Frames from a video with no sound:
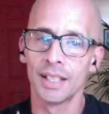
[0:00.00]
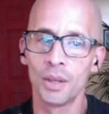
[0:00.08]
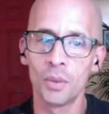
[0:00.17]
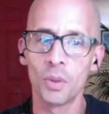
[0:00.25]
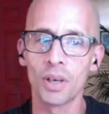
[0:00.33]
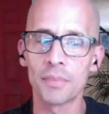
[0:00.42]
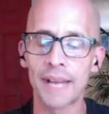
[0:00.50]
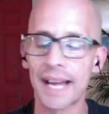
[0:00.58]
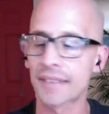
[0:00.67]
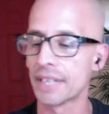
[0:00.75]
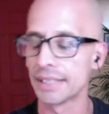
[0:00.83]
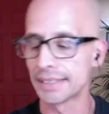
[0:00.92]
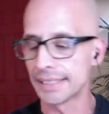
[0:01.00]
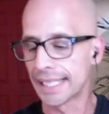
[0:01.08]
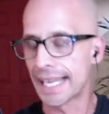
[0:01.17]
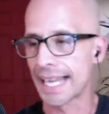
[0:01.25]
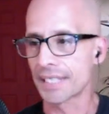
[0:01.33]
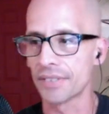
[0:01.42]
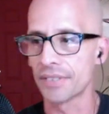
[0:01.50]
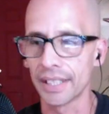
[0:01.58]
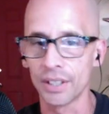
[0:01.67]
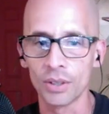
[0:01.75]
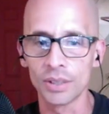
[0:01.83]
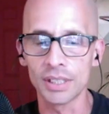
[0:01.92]
Welcome back, friends, to the Castro Valley
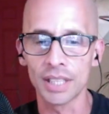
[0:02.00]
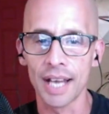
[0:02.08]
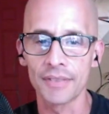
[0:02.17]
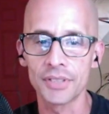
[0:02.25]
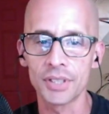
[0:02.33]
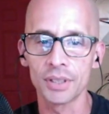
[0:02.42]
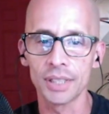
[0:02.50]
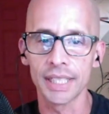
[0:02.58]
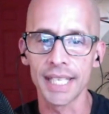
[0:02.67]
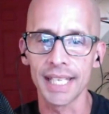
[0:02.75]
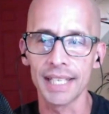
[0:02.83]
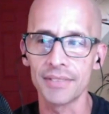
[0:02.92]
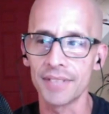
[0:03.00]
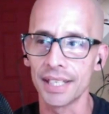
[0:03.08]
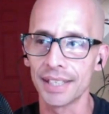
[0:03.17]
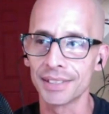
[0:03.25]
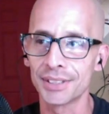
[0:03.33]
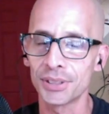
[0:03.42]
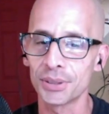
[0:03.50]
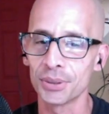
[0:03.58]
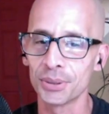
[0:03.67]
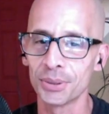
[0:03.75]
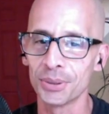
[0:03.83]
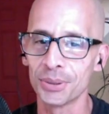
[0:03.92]
News live show. Good evening
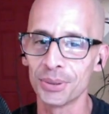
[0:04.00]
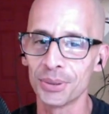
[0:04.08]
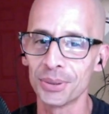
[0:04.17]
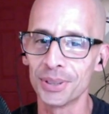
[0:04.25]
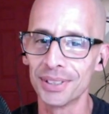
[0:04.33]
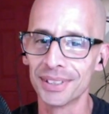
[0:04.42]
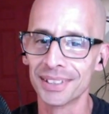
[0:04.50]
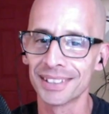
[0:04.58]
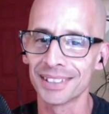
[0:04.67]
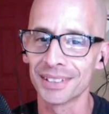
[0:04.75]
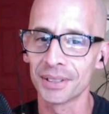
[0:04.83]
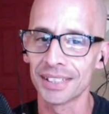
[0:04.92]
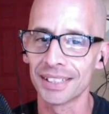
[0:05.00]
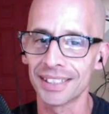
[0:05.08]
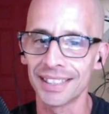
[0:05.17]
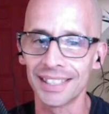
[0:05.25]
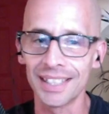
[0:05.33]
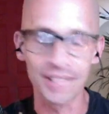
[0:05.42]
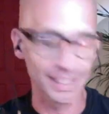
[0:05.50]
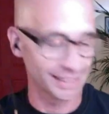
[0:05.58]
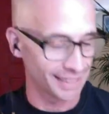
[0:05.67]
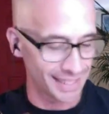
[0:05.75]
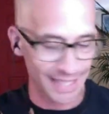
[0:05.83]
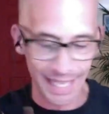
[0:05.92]
to Laura. Good evening
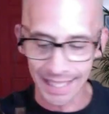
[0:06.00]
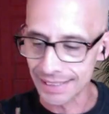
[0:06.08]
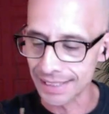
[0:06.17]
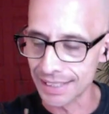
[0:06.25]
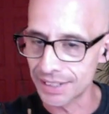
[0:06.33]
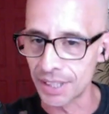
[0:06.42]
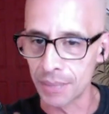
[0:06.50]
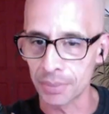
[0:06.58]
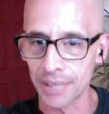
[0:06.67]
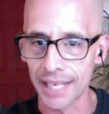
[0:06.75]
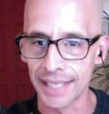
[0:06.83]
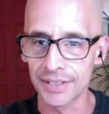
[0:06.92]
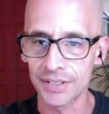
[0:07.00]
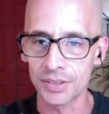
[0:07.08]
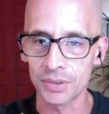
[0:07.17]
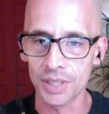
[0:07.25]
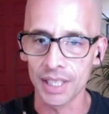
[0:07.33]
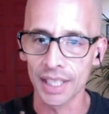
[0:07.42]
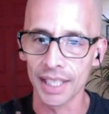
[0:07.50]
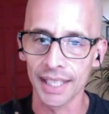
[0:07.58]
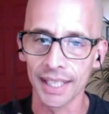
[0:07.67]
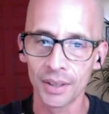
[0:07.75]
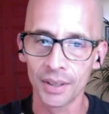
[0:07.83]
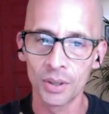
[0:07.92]
to Dennis. Let's jump right into
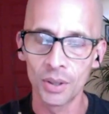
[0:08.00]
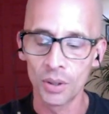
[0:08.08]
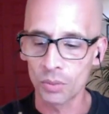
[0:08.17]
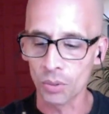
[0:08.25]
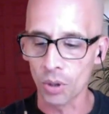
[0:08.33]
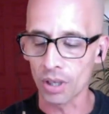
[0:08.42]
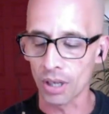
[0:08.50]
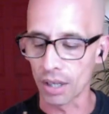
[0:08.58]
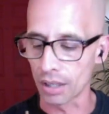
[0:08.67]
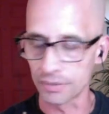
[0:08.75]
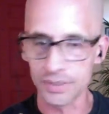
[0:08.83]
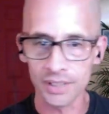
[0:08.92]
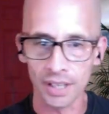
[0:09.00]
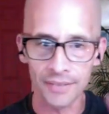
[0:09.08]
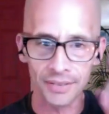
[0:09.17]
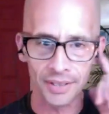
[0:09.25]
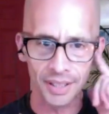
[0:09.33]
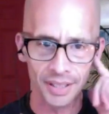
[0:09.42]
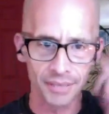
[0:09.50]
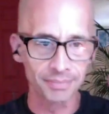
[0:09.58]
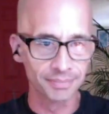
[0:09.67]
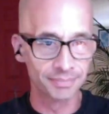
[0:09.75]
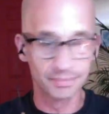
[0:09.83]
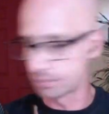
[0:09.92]
the roll call. Sorry for the
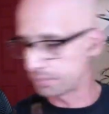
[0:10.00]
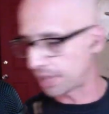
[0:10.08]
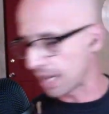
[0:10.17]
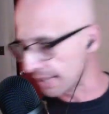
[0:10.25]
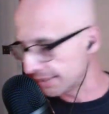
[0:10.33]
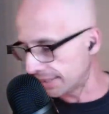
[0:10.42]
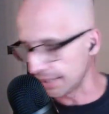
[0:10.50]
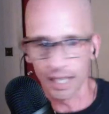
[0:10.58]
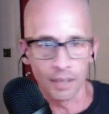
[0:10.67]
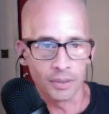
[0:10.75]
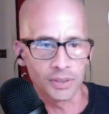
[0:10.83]
pause here.